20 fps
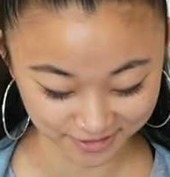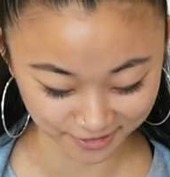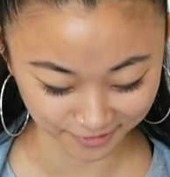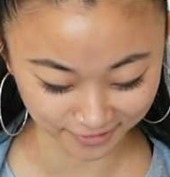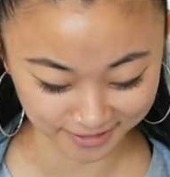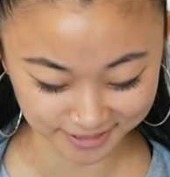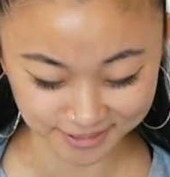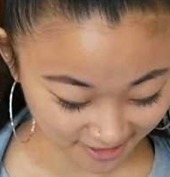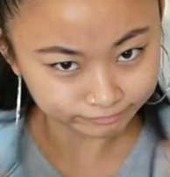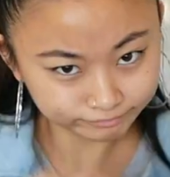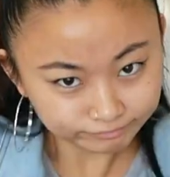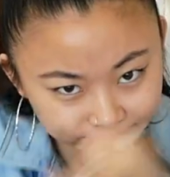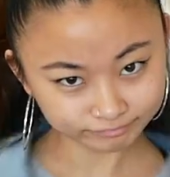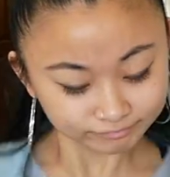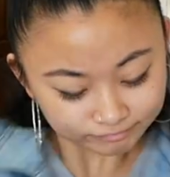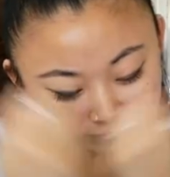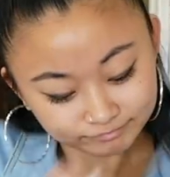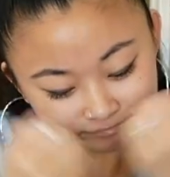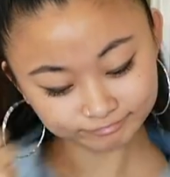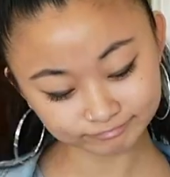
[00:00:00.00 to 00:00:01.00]

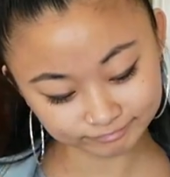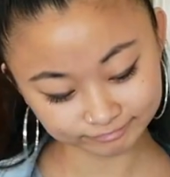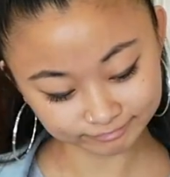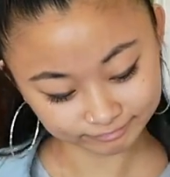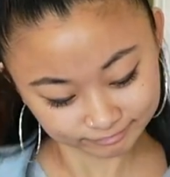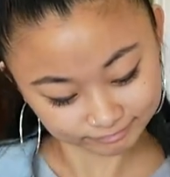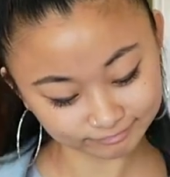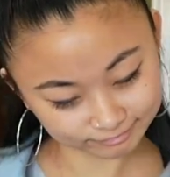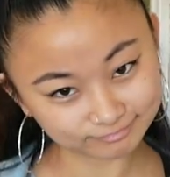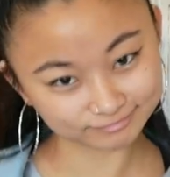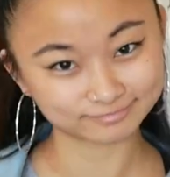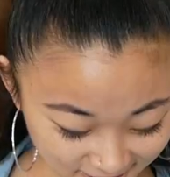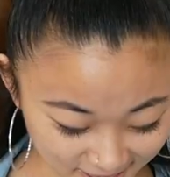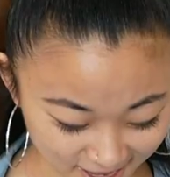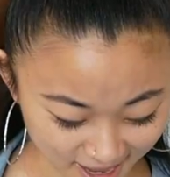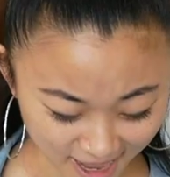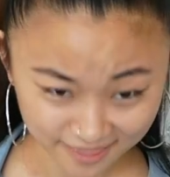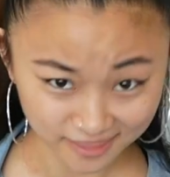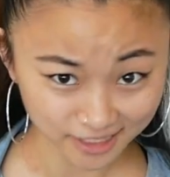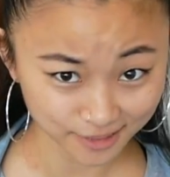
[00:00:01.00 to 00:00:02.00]

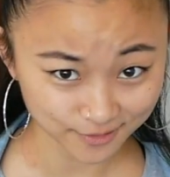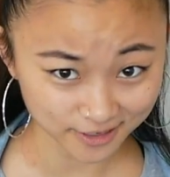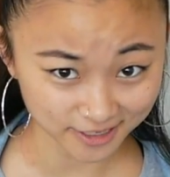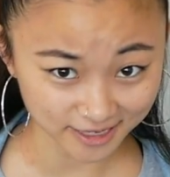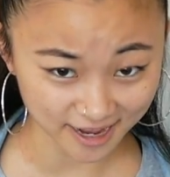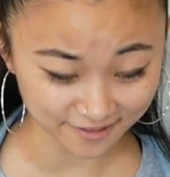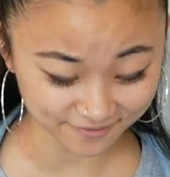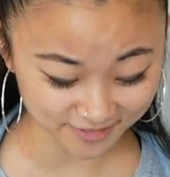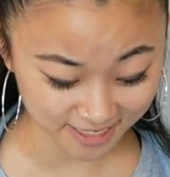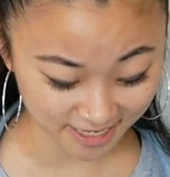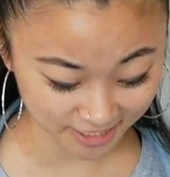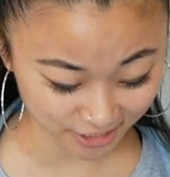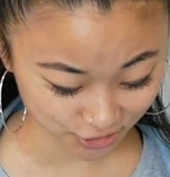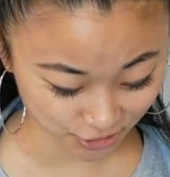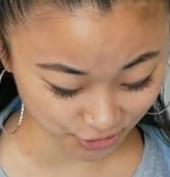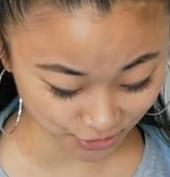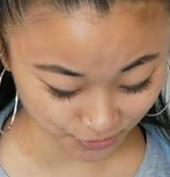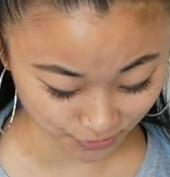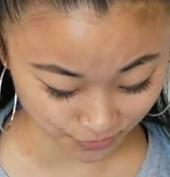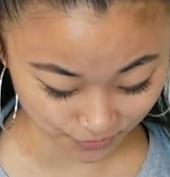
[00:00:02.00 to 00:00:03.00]
I think we're gonna have to get
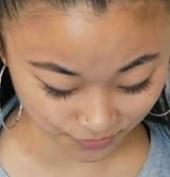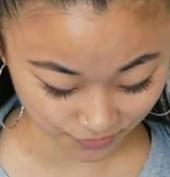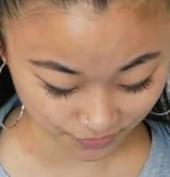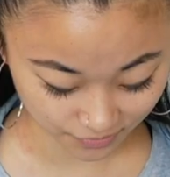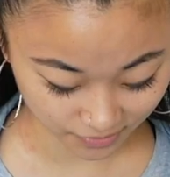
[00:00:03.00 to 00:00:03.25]
2.